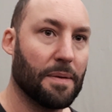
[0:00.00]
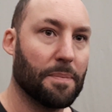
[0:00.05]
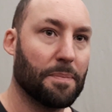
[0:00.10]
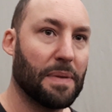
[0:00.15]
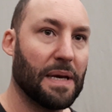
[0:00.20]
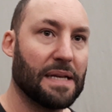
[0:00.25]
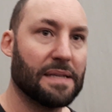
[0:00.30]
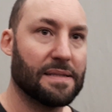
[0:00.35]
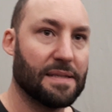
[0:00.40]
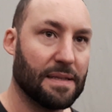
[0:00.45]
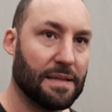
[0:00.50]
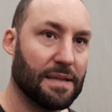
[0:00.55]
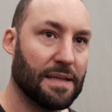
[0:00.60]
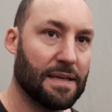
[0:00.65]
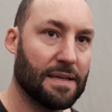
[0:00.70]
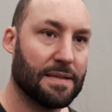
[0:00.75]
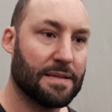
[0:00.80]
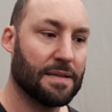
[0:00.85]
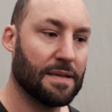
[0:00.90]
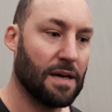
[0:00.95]
painting
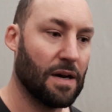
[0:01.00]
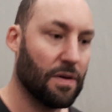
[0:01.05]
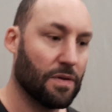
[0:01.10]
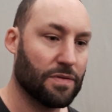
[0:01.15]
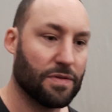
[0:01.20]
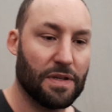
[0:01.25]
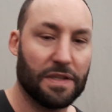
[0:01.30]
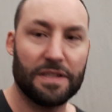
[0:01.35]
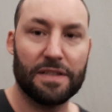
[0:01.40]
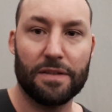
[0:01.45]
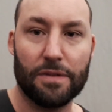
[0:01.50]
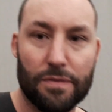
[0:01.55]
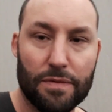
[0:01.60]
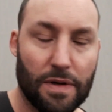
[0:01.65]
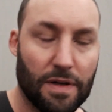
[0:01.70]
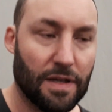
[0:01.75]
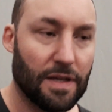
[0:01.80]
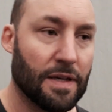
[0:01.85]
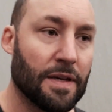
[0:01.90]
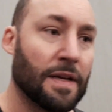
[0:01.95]
this. Oh, so I need the
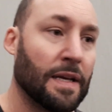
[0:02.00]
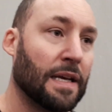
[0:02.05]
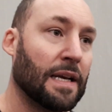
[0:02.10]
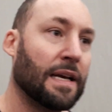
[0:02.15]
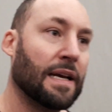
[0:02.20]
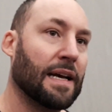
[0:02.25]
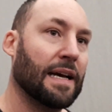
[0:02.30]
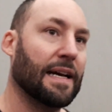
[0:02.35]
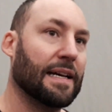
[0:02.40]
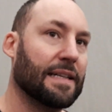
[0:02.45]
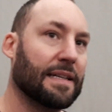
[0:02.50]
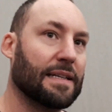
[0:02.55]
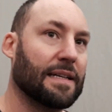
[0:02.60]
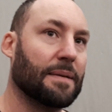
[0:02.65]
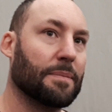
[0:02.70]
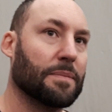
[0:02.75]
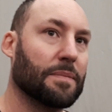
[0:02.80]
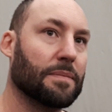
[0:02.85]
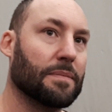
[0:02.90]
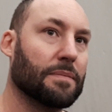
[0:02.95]
roller, and then
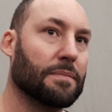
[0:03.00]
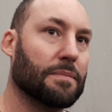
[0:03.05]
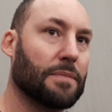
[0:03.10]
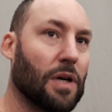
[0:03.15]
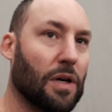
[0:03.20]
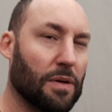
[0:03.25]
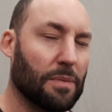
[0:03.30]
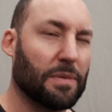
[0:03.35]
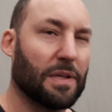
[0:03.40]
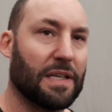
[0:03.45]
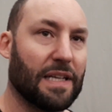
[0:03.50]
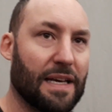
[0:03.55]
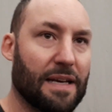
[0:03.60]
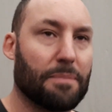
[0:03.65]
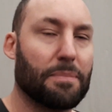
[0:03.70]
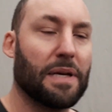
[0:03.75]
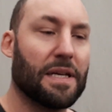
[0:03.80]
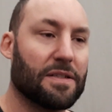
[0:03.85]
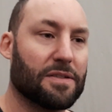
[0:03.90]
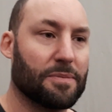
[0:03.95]
I'm going to
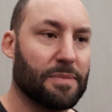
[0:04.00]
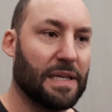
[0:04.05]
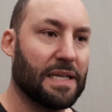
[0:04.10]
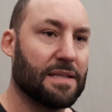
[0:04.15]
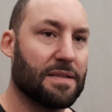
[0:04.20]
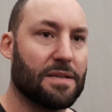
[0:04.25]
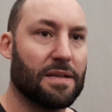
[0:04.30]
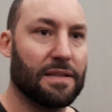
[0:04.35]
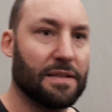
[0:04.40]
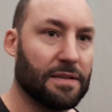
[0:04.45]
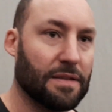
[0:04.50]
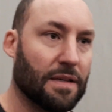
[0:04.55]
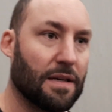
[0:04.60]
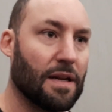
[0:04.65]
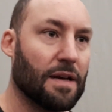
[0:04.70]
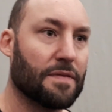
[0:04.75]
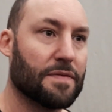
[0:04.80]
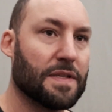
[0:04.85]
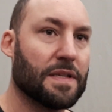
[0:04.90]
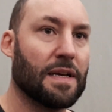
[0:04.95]
get paint on my hands, so I need the
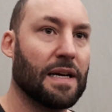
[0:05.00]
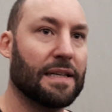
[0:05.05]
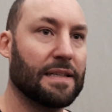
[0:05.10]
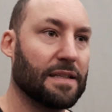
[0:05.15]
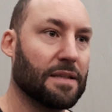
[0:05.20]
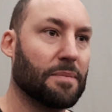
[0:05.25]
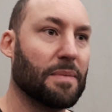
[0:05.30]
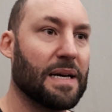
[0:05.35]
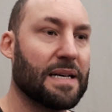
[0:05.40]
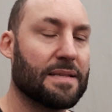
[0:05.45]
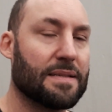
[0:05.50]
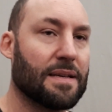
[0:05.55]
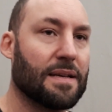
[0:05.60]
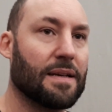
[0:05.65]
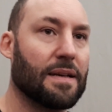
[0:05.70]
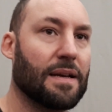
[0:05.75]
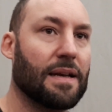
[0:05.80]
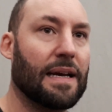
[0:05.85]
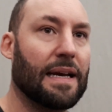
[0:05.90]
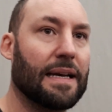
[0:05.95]
gloves, I need the mask,
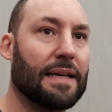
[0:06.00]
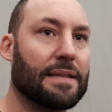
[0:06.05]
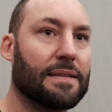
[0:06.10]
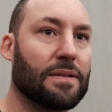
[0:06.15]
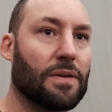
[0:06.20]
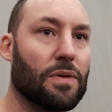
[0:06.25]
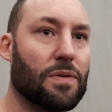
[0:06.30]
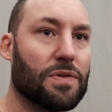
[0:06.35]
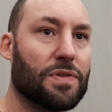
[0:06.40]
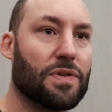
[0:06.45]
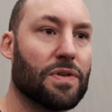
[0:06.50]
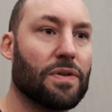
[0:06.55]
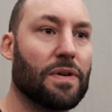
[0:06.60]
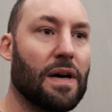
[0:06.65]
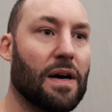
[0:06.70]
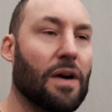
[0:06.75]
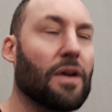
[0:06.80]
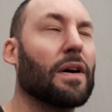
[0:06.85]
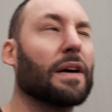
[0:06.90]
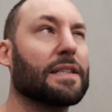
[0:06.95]
and
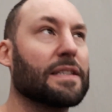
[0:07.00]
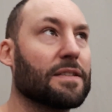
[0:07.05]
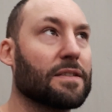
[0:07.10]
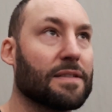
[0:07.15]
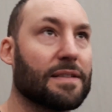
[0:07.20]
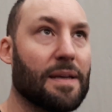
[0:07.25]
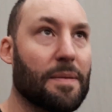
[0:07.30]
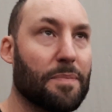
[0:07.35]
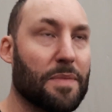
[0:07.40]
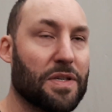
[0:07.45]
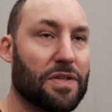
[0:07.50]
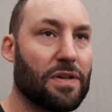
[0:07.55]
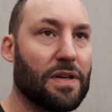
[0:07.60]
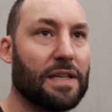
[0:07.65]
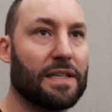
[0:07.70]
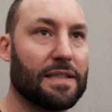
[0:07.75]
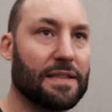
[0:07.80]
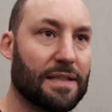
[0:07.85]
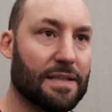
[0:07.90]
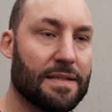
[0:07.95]
also, I need the tape measure,
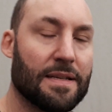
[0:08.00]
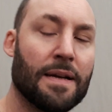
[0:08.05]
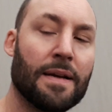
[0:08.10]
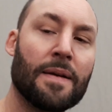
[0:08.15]
I need this.